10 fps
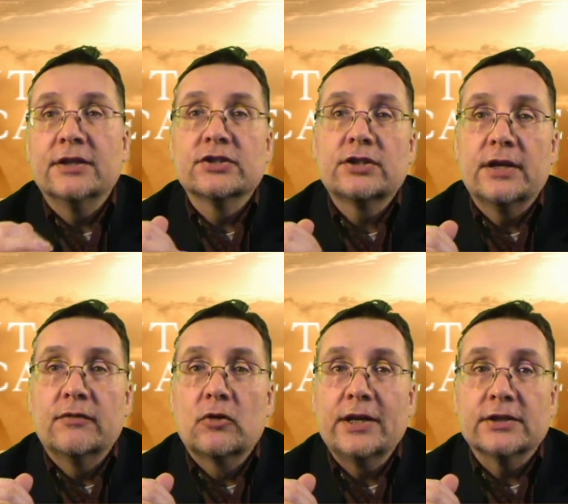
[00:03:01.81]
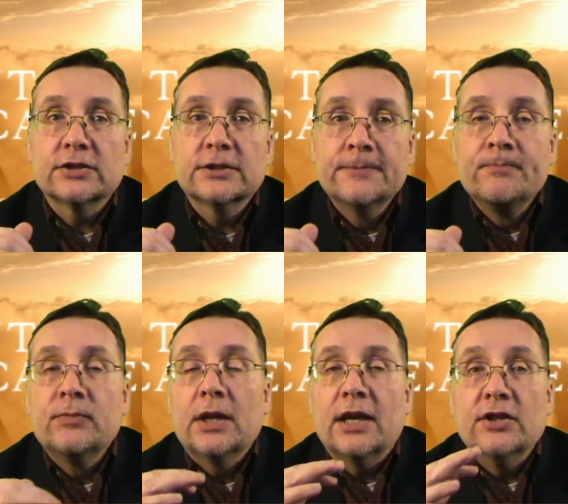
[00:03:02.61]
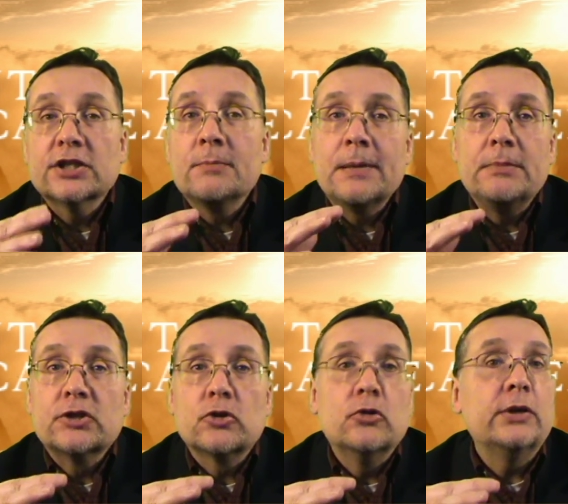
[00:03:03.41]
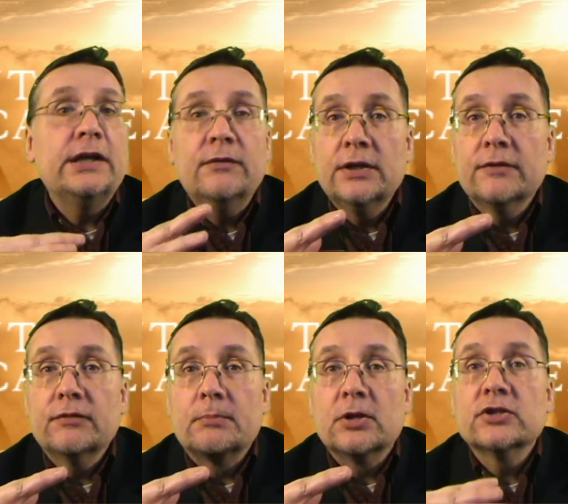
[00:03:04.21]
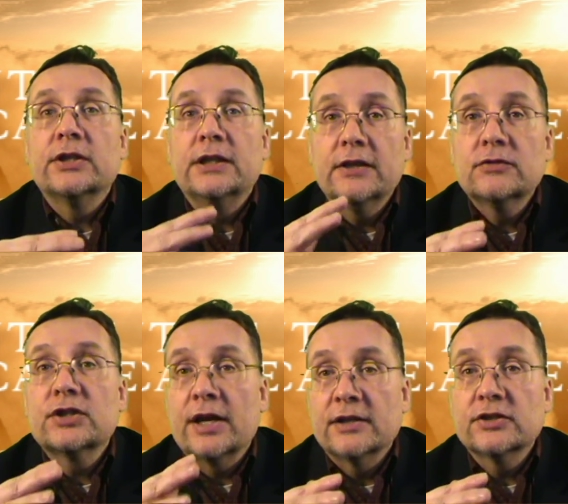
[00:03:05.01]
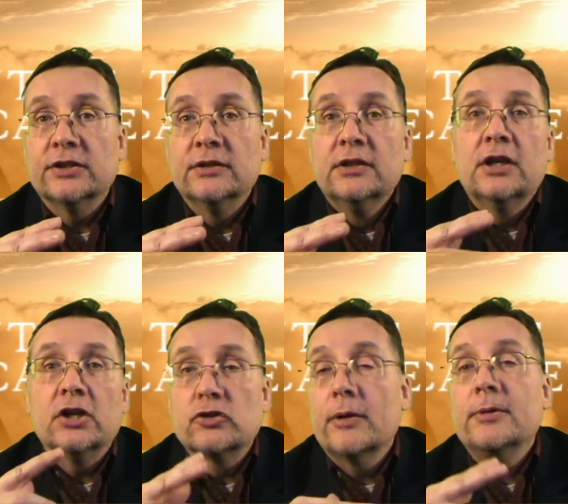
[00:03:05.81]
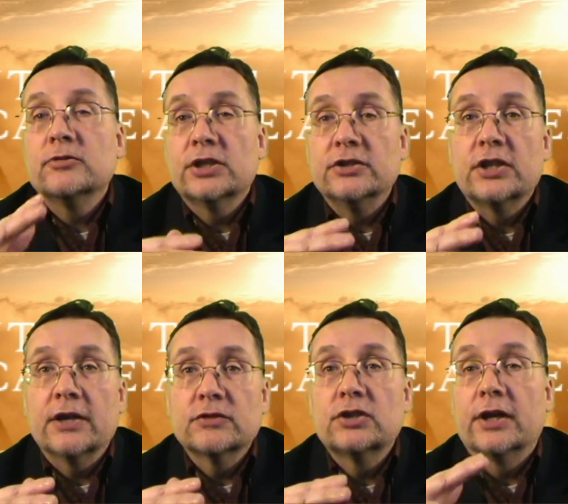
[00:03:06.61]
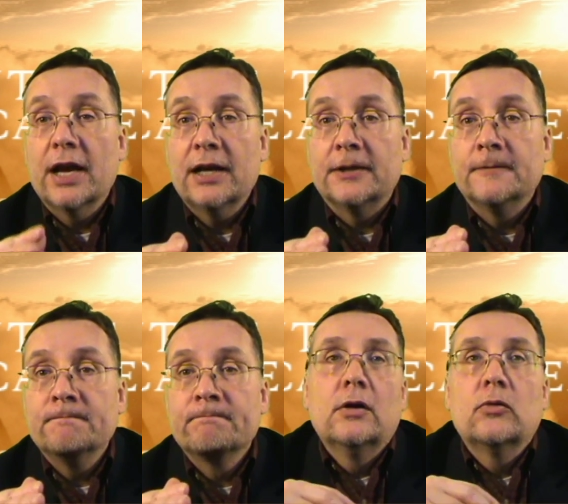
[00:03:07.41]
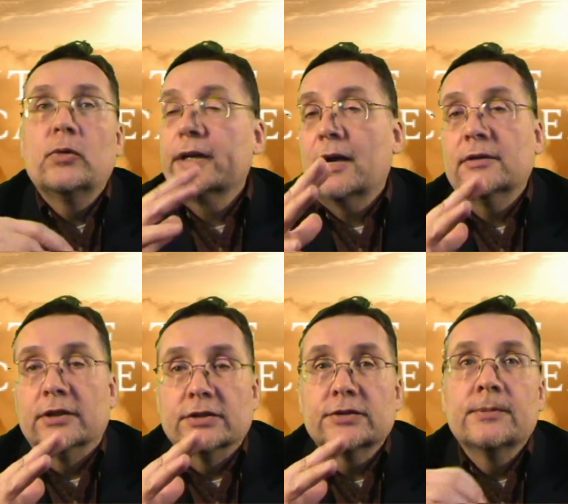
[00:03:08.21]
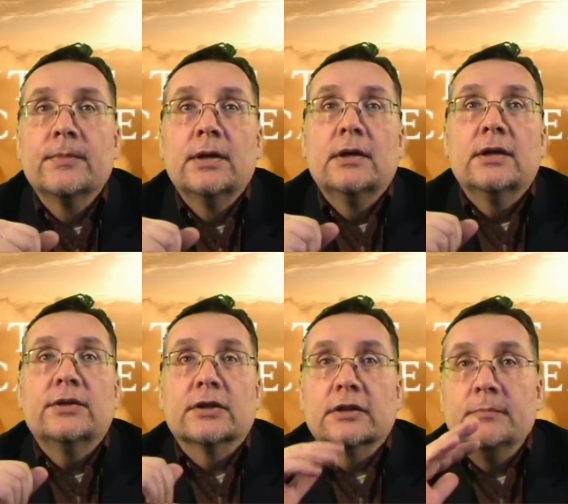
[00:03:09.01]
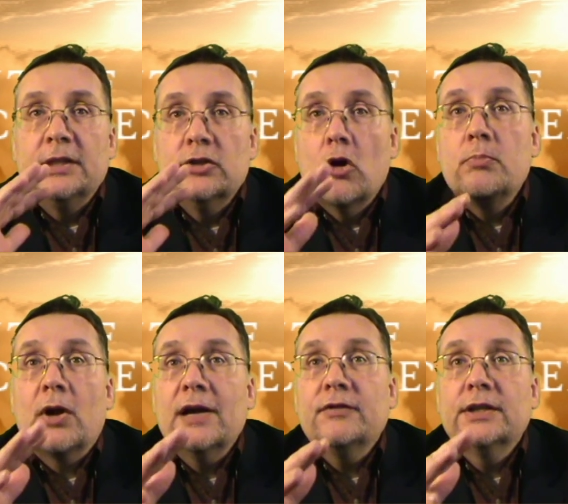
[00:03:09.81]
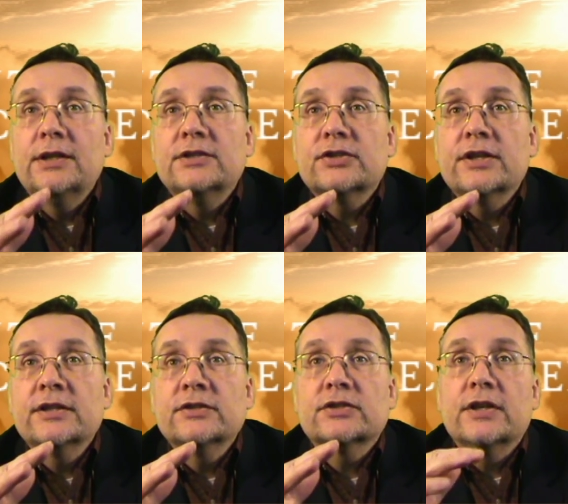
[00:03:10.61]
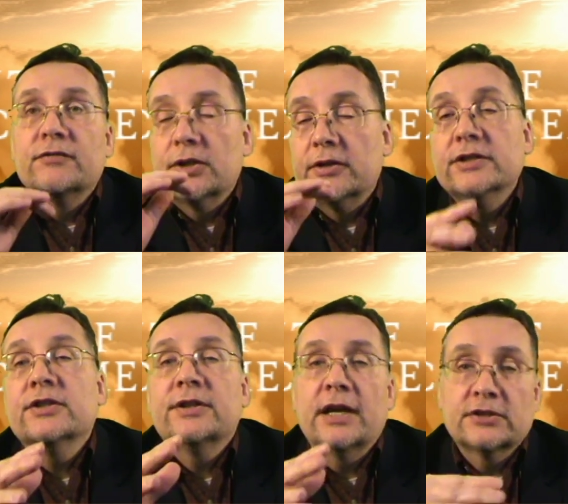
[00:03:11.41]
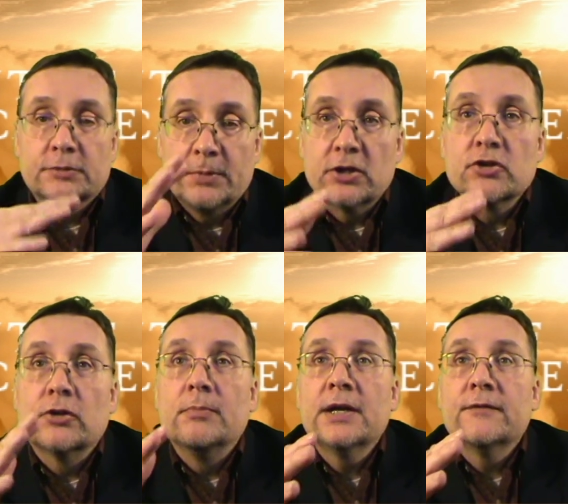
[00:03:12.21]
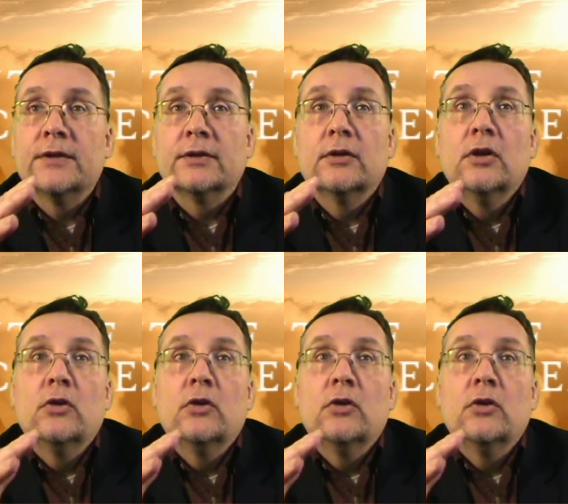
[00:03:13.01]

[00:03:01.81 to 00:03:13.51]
in a state of grace. And this might be true even if the person gives thanks and attributes his gifts to God. Regardless, there can be no profit in these things if there isn't that spiritual benefit,